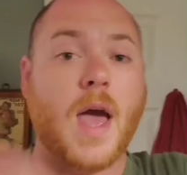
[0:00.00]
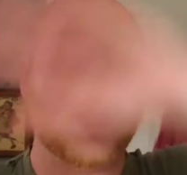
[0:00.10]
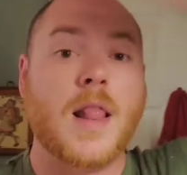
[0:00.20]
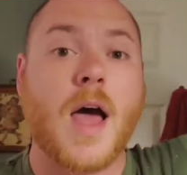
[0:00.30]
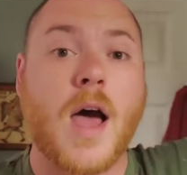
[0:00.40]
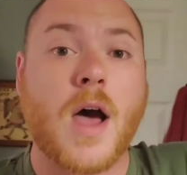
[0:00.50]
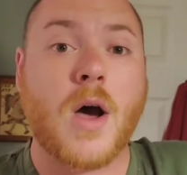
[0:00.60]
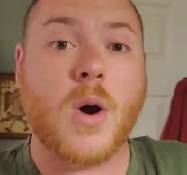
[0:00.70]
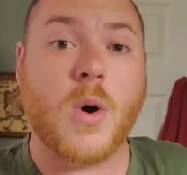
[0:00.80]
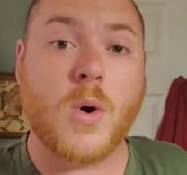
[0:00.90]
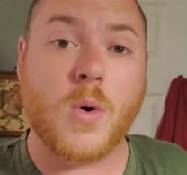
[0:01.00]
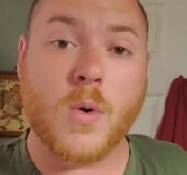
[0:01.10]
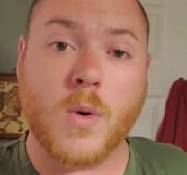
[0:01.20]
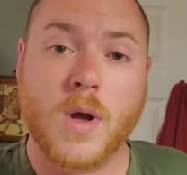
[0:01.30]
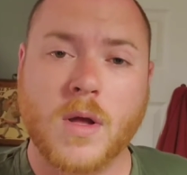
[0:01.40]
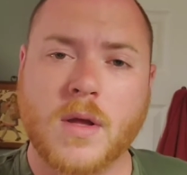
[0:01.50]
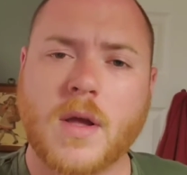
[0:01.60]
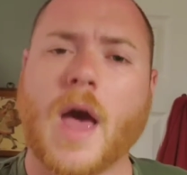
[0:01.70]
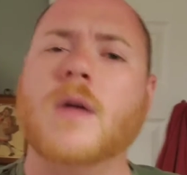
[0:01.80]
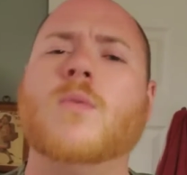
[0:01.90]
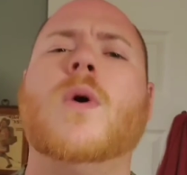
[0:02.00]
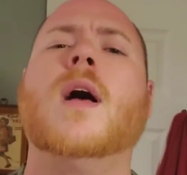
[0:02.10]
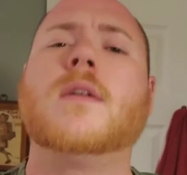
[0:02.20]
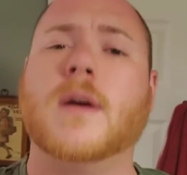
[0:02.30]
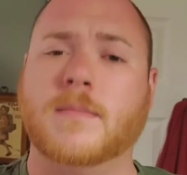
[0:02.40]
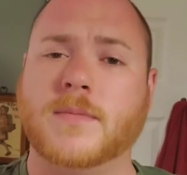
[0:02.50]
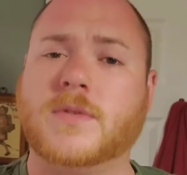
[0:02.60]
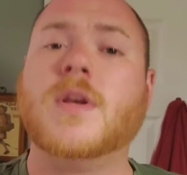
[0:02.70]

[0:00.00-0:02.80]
Hello, and welcome